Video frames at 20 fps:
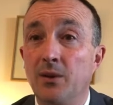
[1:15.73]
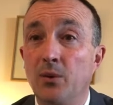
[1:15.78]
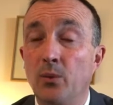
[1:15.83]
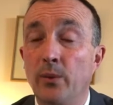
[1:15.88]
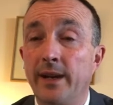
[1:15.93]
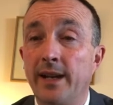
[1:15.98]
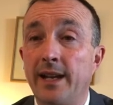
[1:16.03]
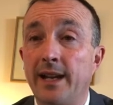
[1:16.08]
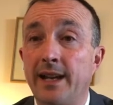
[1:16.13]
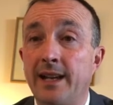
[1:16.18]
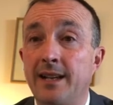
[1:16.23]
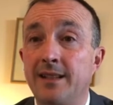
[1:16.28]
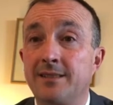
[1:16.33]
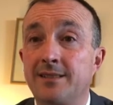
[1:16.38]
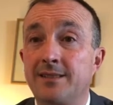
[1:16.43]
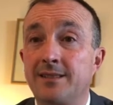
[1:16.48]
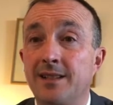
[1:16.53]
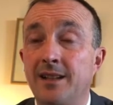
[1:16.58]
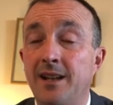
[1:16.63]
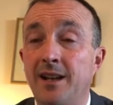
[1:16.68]
We
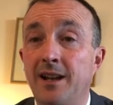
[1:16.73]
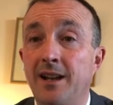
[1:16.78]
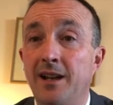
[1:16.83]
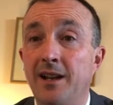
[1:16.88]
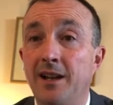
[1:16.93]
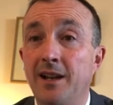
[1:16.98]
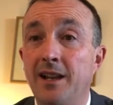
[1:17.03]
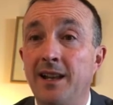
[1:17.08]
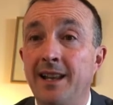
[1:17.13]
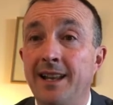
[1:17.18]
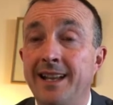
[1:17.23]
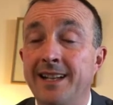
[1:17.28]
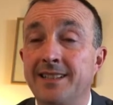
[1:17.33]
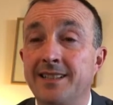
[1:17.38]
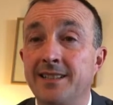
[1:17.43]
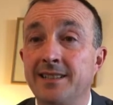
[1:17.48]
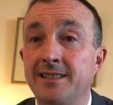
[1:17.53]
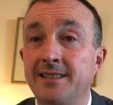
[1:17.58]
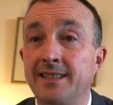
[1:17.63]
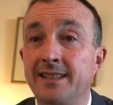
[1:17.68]
had
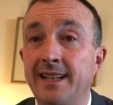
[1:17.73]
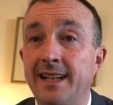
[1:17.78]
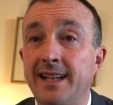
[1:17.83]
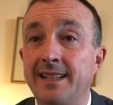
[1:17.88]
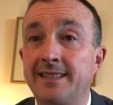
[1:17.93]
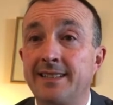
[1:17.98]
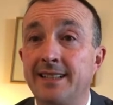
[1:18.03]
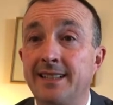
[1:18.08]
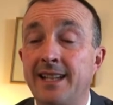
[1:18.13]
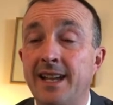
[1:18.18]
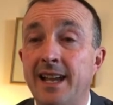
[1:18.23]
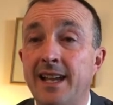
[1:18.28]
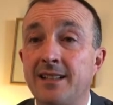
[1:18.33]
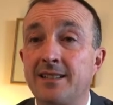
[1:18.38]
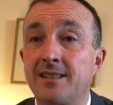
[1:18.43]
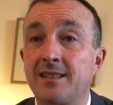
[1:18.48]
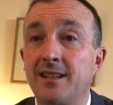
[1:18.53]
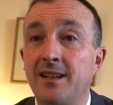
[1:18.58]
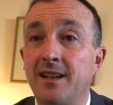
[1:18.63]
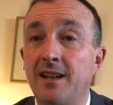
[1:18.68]
lessons in
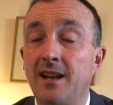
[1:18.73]
etiquette,